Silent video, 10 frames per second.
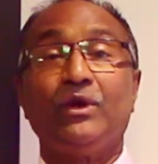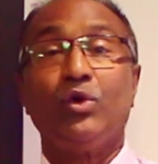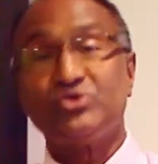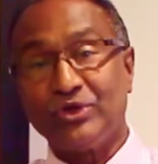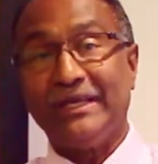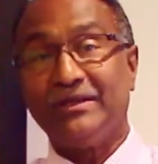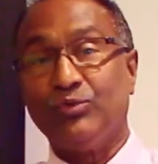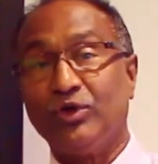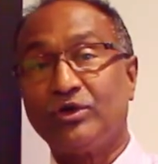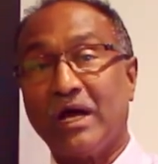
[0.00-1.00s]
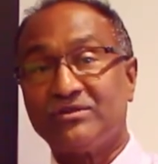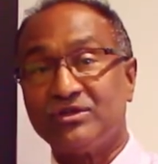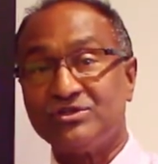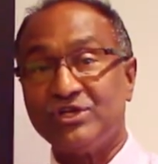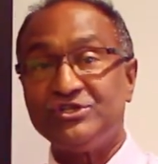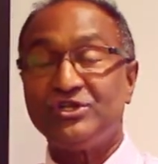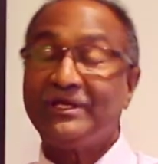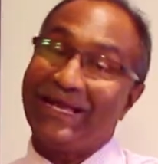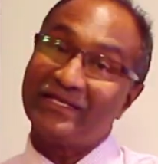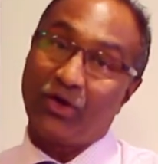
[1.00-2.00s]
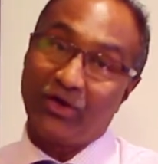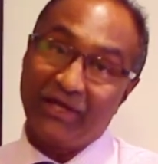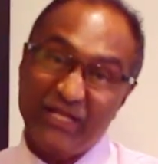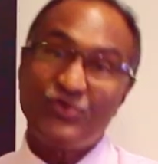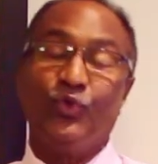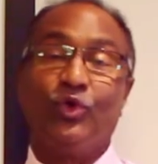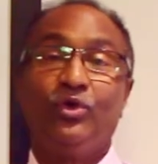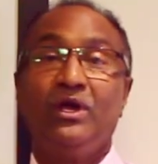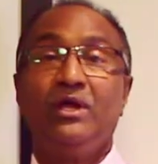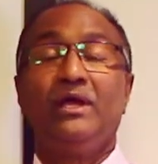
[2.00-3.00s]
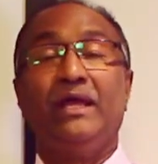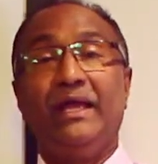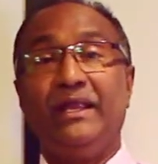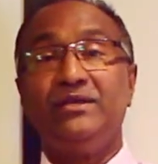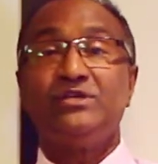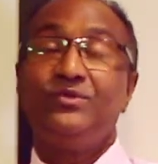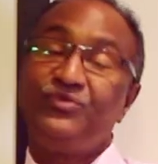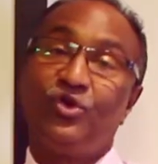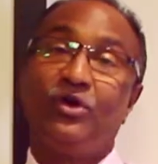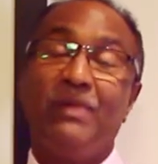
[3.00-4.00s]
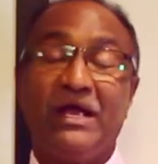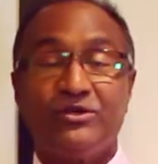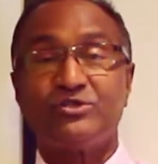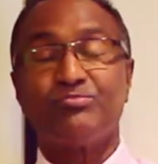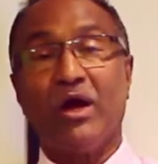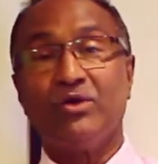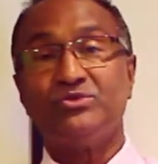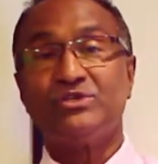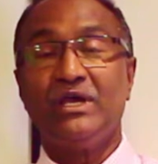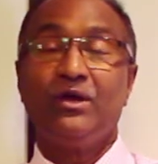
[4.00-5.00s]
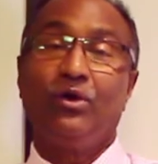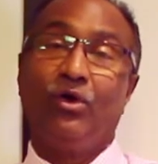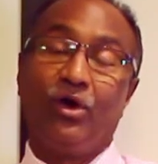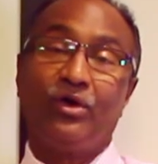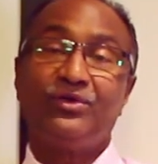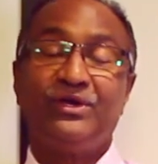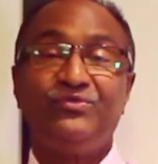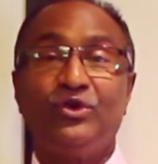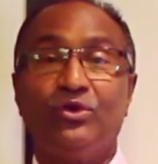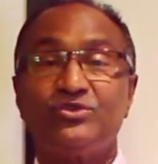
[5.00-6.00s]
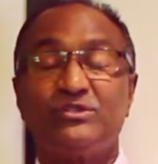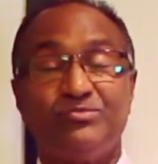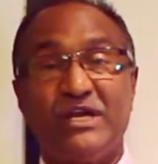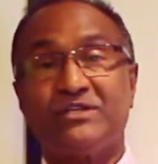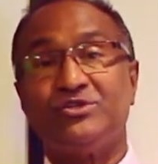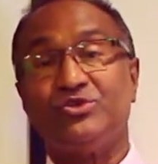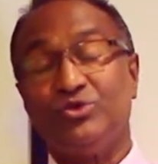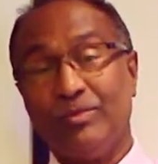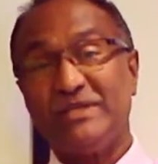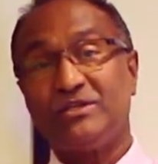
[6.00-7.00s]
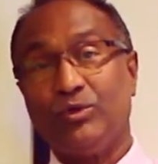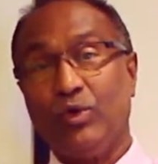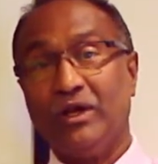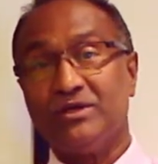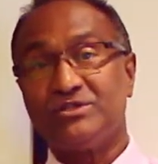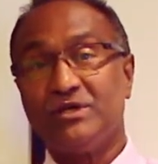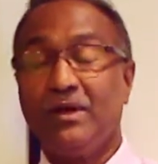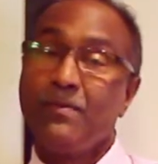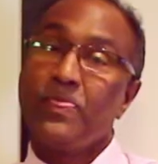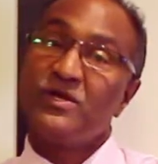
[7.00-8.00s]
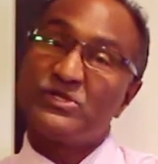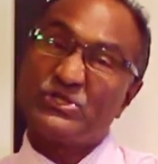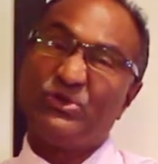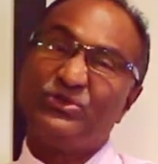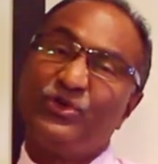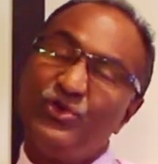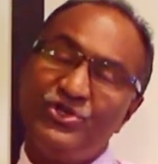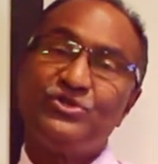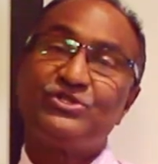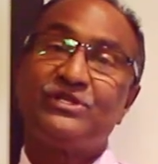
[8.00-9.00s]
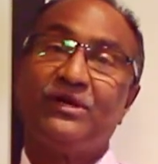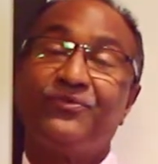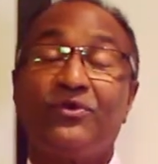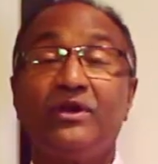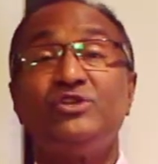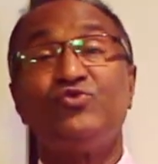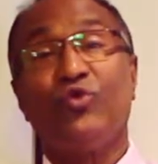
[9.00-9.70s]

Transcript: you can also get a work authorization on an H-4, and if you're a battered spouse or if you're subjected to domestic violence. So the good news for